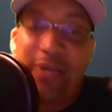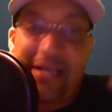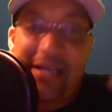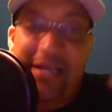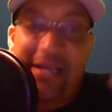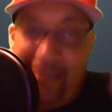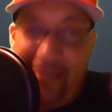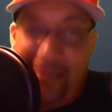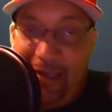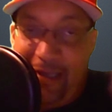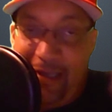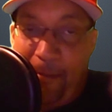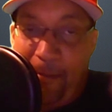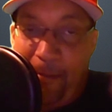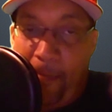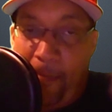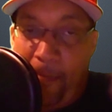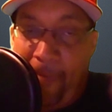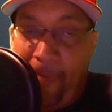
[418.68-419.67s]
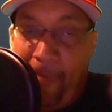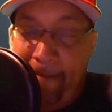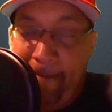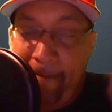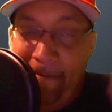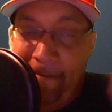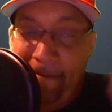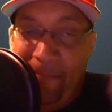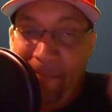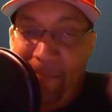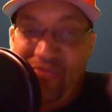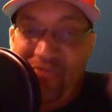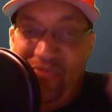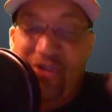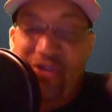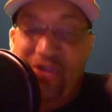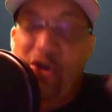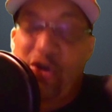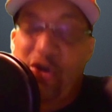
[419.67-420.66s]
I say.
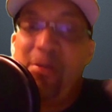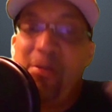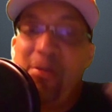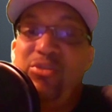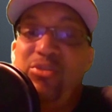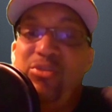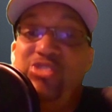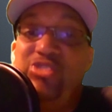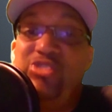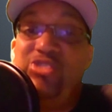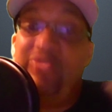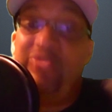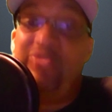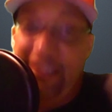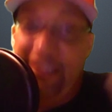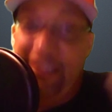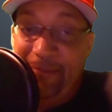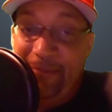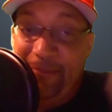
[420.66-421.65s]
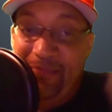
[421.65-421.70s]
Go by what you see.